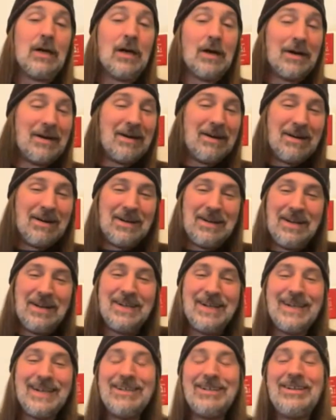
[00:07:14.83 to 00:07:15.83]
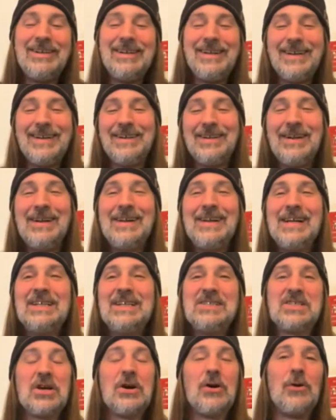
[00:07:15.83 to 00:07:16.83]
Uh,
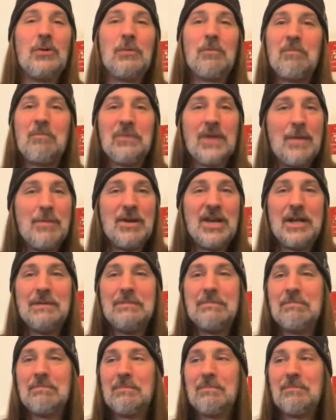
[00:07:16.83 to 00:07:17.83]
so, I mean,